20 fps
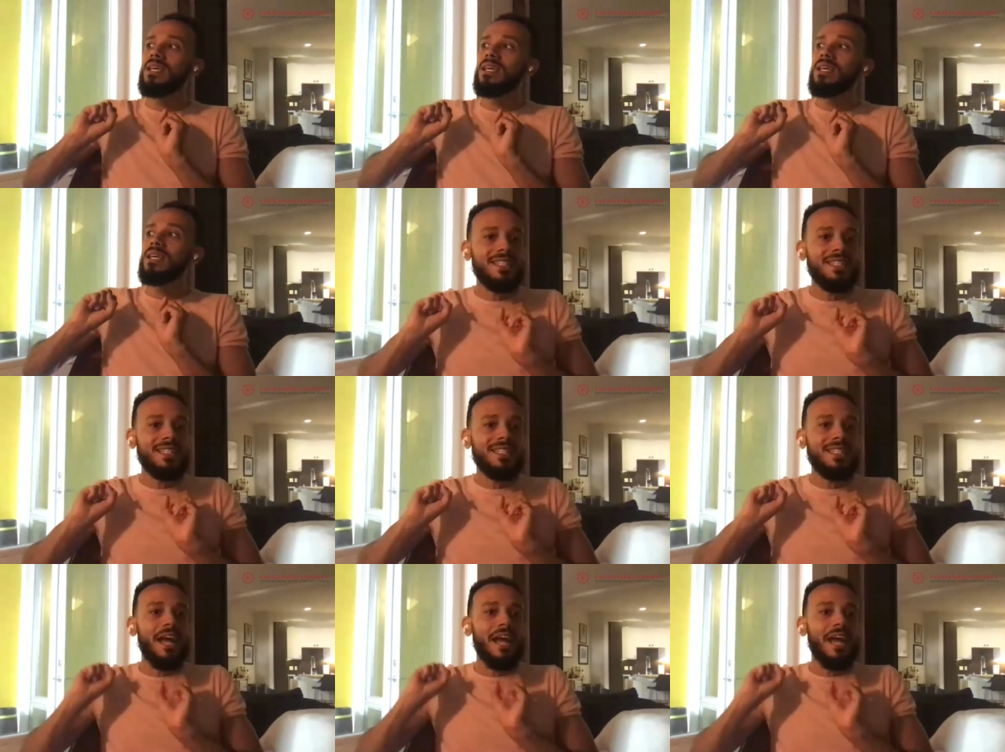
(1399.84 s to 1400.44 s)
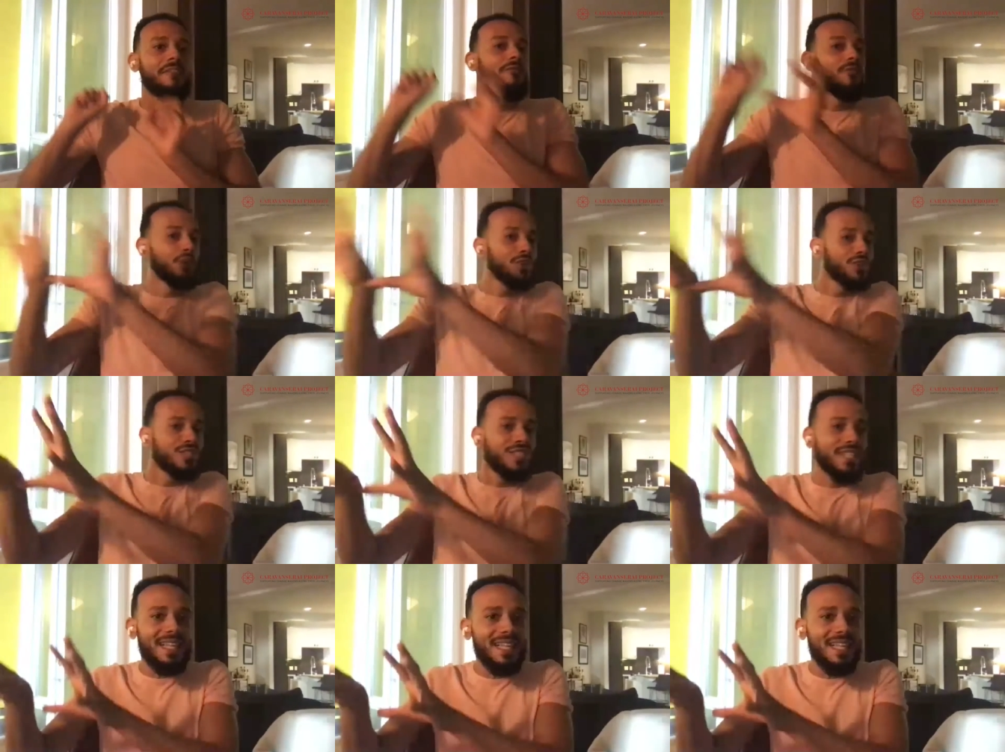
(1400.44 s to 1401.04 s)
getting
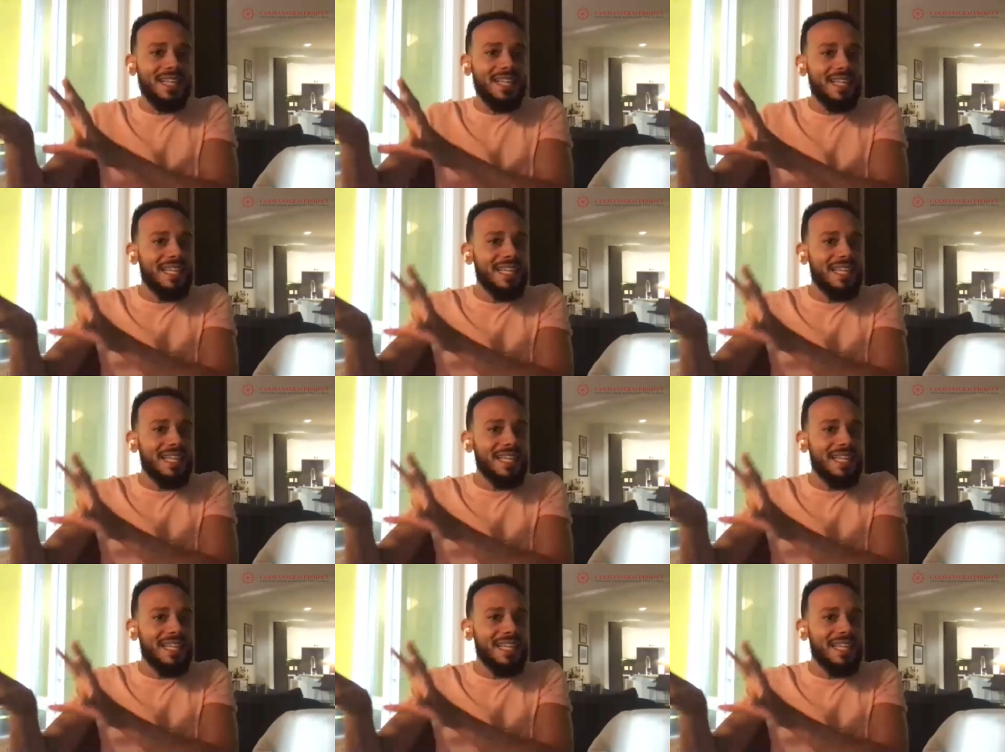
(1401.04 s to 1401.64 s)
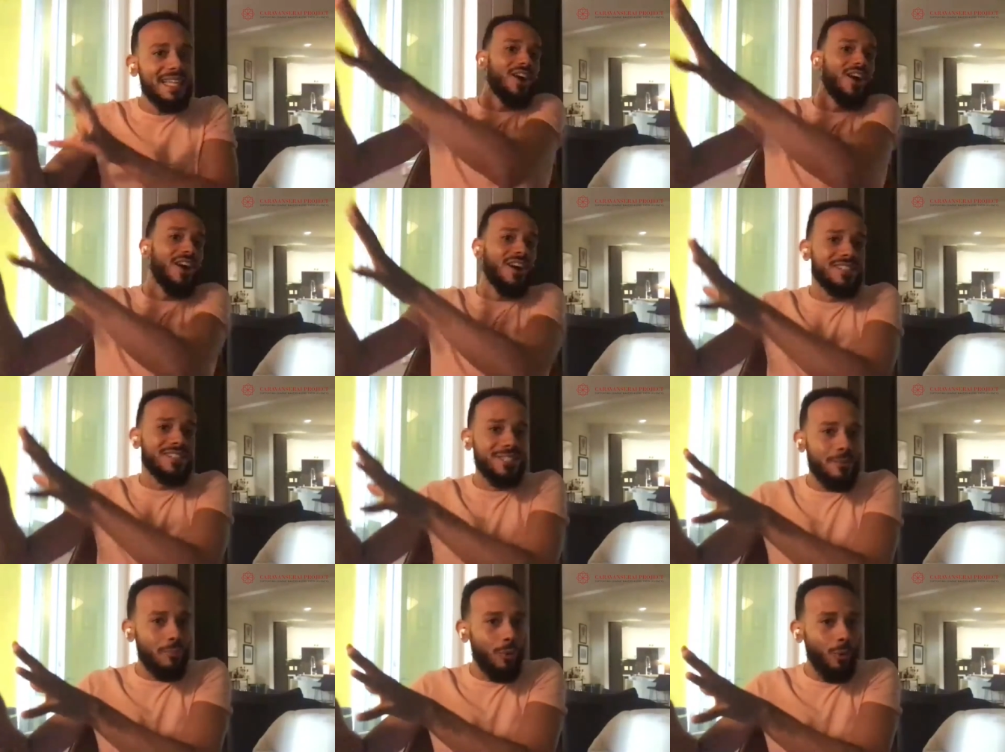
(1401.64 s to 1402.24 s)
diversity
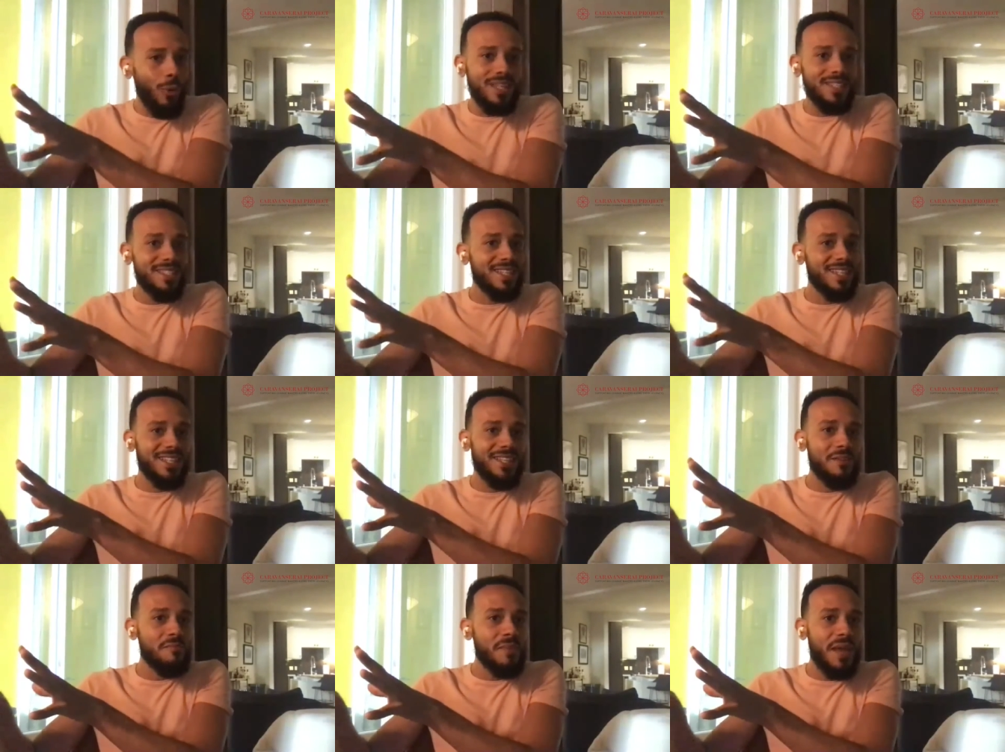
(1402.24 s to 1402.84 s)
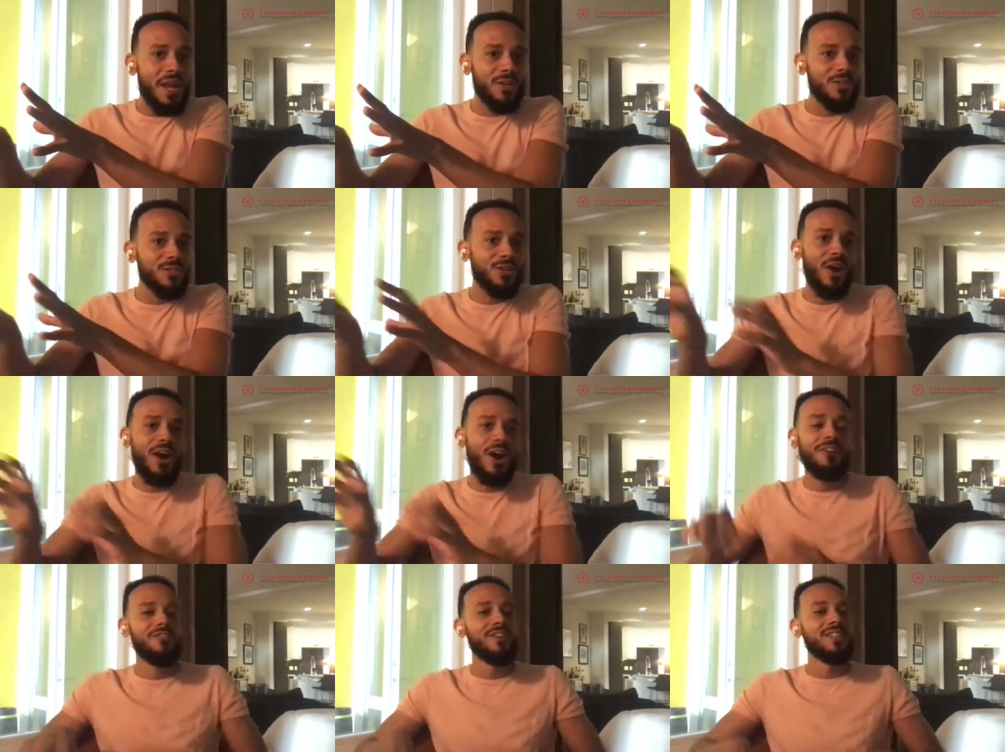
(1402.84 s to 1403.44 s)
liaisons appointed in the mayor's
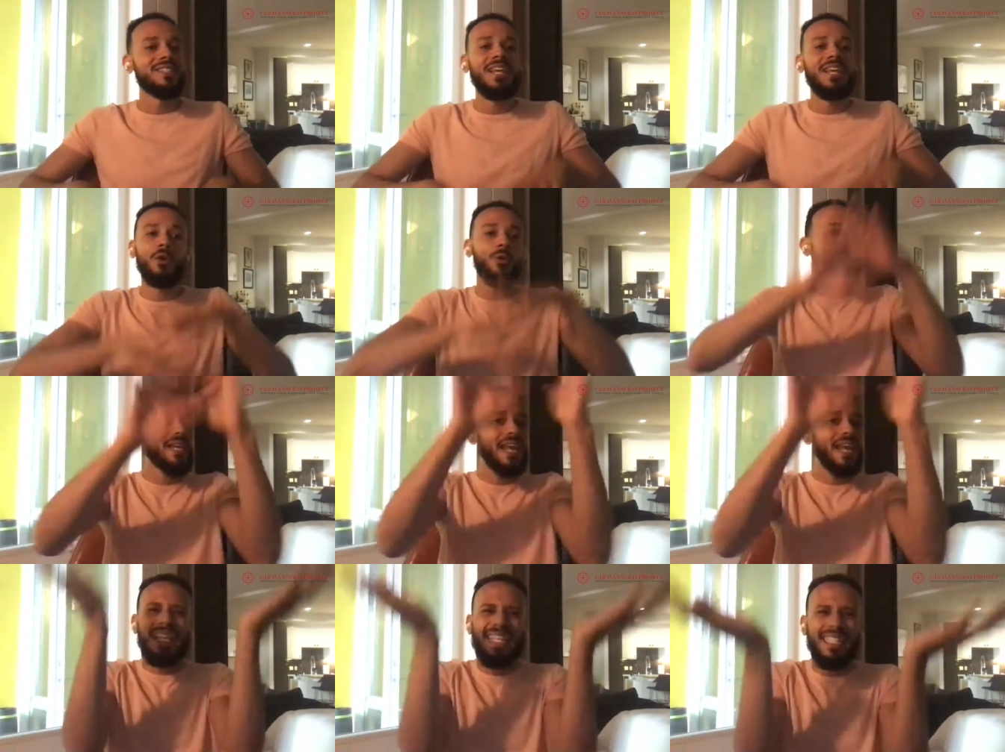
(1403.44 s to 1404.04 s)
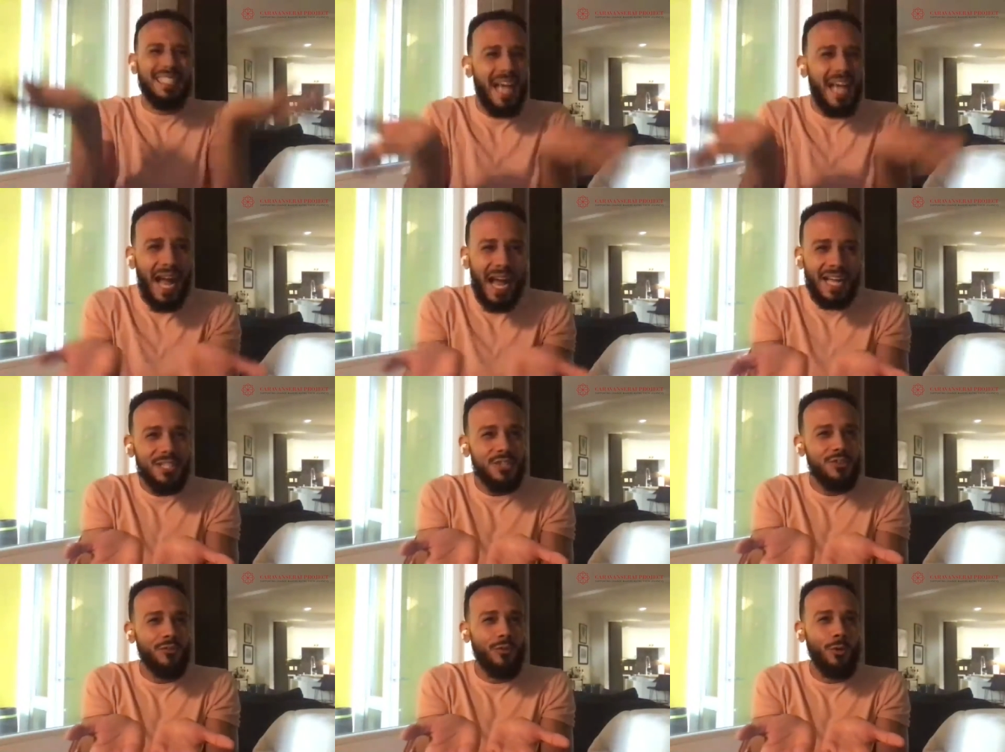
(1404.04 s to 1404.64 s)
office and creating
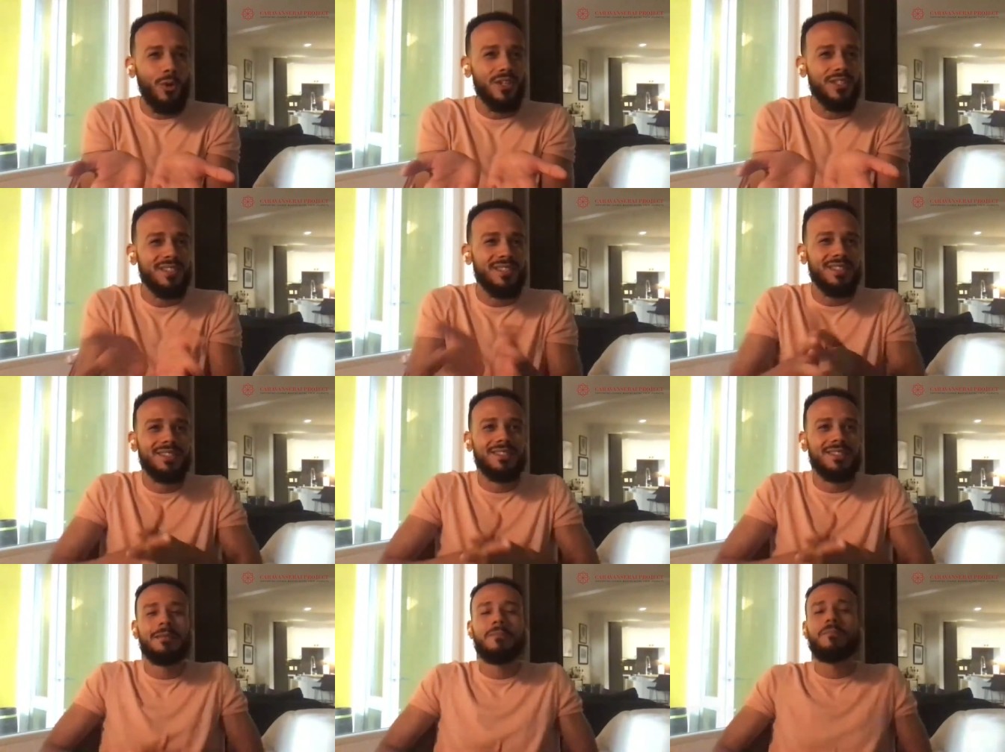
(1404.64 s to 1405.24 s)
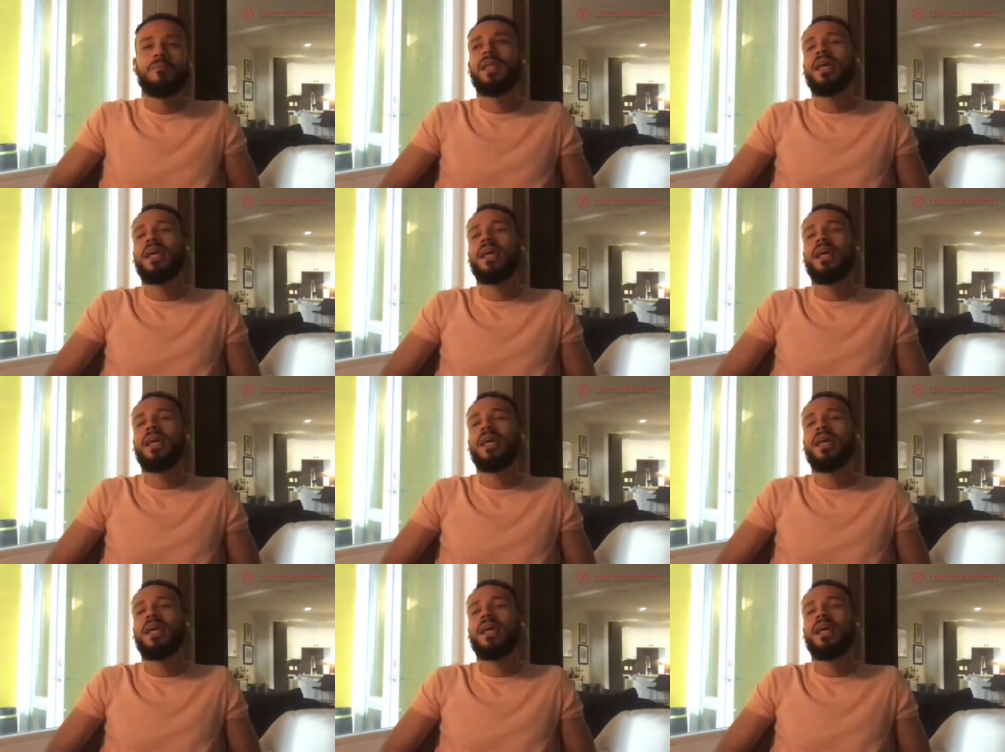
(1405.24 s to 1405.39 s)
task forces.